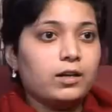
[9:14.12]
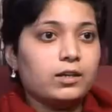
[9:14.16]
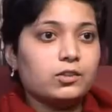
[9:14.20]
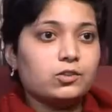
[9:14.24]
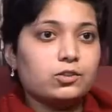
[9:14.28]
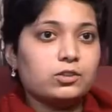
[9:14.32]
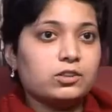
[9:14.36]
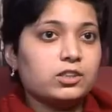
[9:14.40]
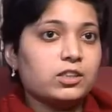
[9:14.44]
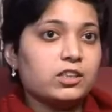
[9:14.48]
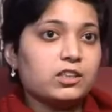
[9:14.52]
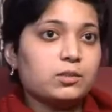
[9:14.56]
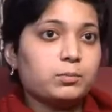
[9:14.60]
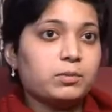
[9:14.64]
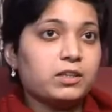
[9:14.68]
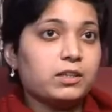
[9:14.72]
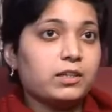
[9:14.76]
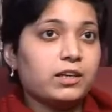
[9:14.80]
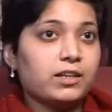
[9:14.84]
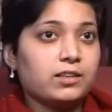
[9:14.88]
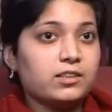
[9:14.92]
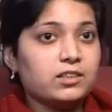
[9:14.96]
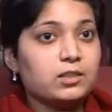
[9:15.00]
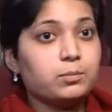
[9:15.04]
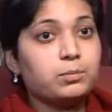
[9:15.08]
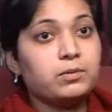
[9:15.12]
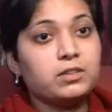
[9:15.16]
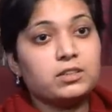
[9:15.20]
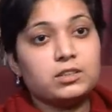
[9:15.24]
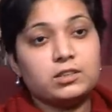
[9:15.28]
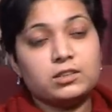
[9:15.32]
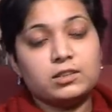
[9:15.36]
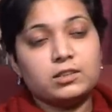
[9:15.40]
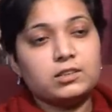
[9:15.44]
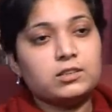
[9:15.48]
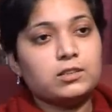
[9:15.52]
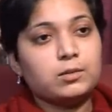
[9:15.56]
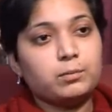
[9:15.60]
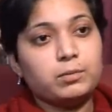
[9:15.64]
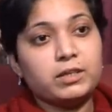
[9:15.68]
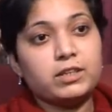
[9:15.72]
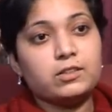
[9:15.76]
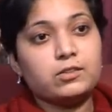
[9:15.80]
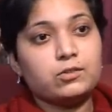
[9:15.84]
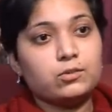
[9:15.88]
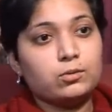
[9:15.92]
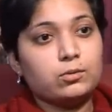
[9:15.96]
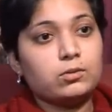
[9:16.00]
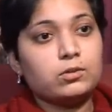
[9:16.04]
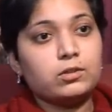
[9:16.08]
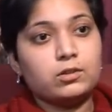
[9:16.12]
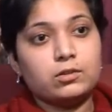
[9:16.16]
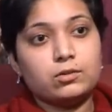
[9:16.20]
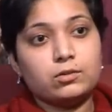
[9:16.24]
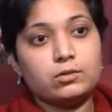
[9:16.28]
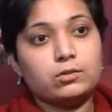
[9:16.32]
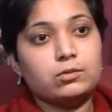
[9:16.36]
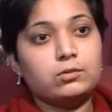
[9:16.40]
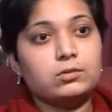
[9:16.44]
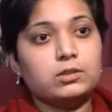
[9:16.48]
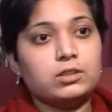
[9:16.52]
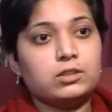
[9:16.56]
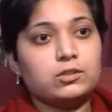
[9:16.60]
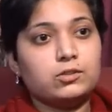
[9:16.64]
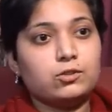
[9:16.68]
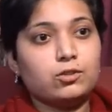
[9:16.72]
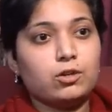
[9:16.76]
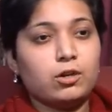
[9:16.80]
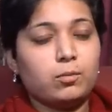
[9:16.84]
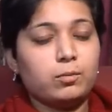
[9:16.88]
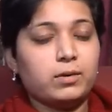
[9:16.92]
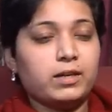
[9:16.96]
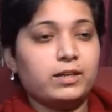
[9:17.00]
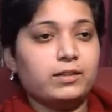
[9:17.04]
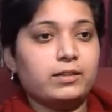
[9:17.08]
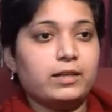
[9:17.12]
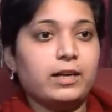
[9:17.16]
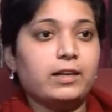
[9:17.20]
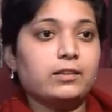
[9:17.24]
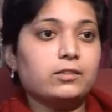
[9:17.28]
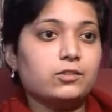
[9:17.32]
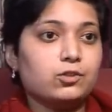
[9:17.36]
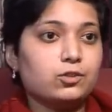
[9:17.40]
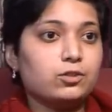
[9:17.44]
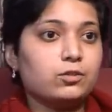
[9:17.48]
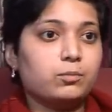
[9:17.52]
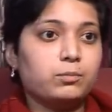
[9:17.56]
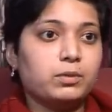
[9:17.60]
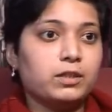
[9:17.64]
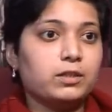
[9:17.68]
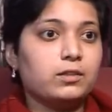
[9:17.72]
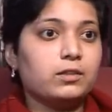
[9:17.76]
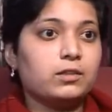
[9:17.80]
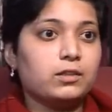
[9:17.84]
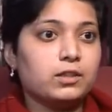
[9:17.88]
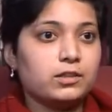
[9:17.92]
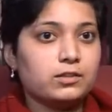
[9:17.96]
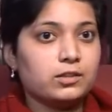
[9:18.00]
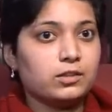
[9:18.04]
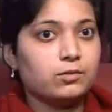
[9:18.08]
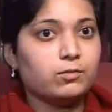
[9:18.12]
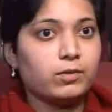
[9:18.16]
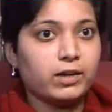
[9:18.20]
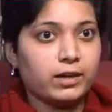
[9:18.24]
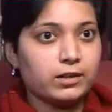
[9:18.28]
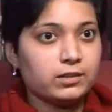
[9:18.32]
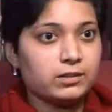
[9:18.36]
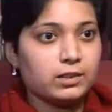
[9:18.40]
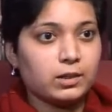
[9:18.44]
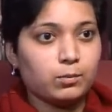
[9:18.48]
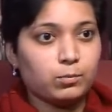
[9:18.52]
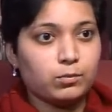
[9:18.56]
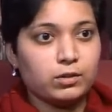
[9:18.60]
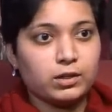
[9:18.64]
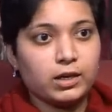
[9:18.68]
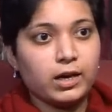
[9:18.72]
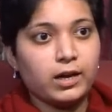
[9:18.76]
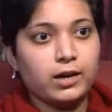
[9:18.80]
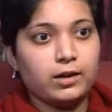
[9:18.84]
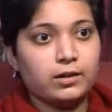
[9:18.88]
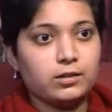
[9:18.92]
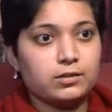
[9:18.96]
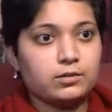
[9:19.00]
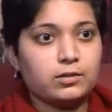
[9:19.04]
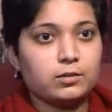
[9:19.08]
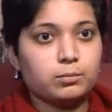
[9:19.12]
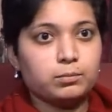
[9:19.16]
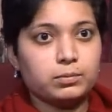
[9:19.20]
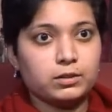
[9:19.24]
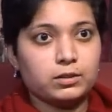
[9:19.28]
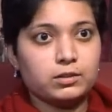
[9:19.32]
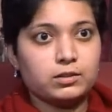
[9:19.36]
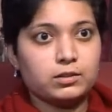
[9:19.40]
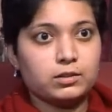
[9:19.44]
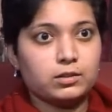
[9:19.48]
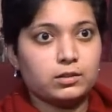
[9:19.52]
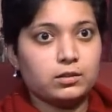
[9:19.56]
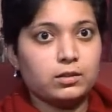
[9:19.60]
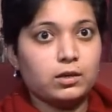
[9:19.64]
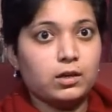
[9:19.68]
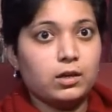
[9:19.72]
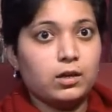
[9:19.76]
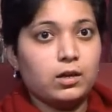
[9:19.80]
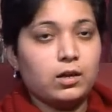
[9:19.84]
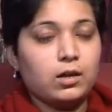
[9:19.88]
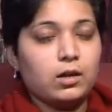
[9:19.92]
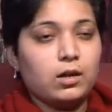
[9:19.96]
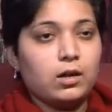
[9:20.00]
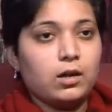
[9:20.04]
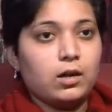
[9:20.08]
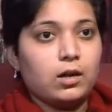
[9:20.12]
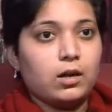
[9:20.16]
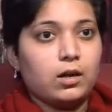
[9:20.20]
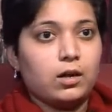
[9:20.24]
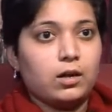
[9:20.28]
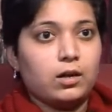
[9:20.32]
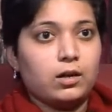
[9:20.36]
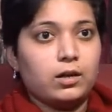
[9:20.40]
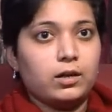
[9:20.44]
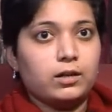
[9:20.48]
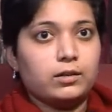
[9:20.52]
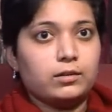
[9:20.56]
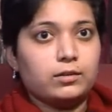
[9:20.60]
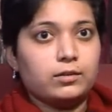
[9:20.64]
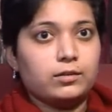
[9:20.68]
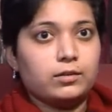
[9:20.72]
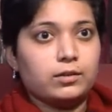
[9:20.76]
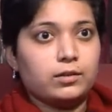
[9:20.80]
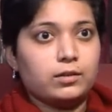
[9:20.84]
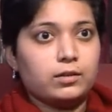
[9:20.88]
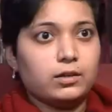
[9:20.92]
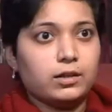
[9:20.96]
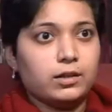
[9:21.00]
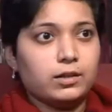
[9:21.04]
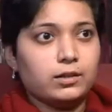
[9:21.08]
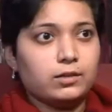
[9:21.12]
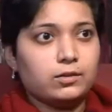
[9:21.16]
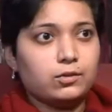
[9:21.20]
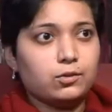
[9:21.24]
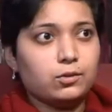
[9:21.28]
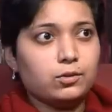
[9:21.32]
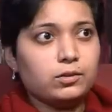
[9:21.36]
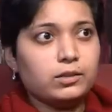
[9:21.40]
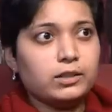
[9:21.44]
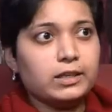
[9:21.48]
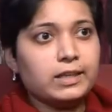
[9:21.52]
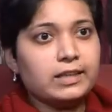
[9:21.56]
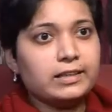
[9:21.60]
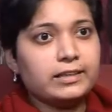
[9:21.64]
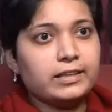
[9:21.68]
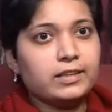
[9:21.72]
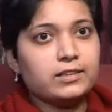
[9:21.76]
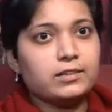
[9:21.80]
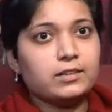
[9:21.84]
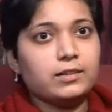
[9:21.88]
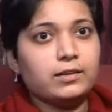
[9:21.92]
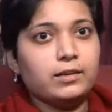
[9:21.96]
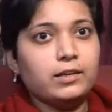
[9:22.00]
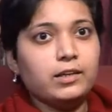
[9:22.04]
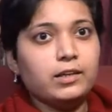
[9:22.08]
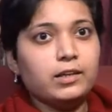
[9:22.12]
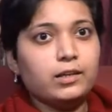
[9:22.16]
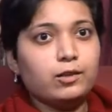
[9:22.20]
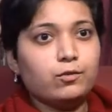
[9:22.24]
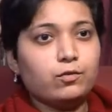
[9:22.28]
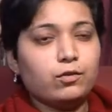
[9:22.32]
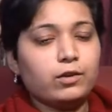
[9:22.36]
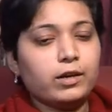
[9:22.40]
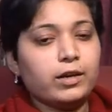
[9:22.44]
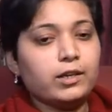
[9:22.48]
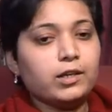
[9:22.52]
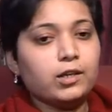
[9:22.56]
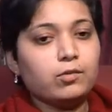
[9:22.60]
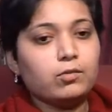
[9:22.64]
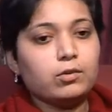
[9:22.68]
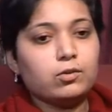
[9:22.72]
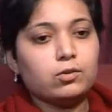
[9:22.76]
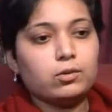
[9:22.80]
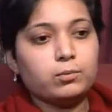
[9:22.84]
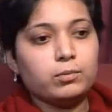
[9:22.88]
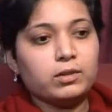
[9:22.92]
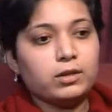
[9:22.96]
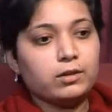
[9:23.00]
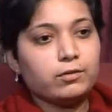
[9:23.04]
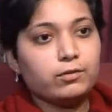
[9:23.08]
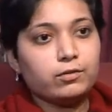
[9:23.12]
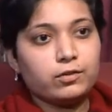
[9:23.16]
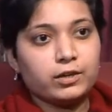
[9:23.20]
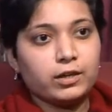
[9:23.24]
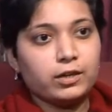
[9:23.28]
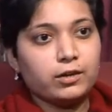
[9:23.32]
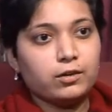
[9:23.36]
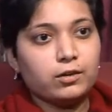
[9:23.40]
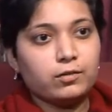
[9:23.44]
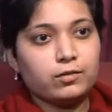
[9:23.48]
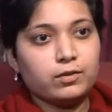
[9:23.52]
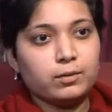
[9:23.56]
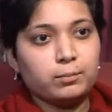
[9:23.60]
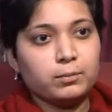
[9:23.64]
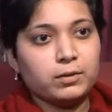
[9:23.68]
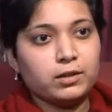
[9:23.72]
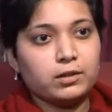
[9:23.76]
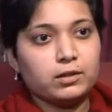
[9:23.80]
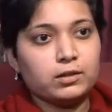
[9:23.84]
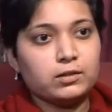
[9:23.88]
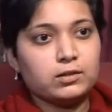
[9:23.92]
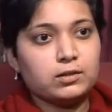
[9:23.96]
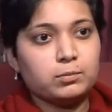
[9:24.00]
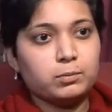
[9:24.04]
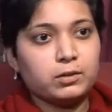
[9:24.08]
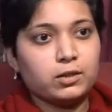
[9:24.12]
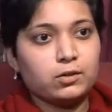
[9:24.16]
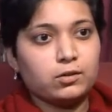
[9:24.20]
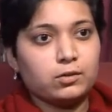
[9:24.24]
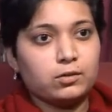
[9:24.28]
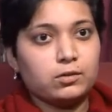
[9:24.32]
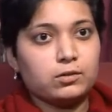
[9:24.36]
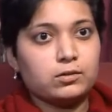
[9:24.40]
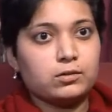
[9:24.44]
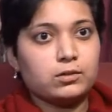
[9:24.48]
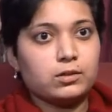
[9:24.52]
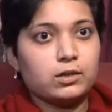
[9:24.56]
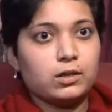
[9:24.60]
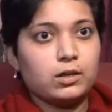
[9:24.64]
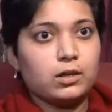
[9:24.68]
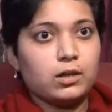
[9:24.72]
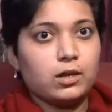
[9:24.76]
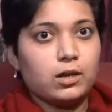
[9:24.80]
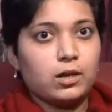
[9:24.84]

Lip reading: It should just be that this person is the best suited to do this job, and that should be the reason why someone hires a person. And I don't think there's a need for anyone to be afraid of immigrants, because